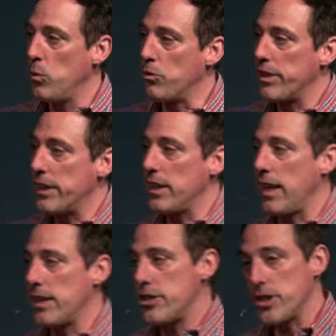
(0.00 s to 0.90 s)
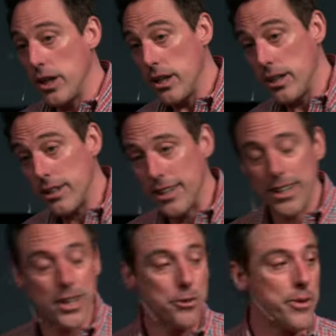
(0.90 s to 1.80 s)
we'll read Elisha,
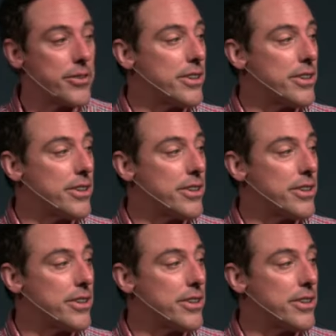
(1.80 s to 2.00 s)
whether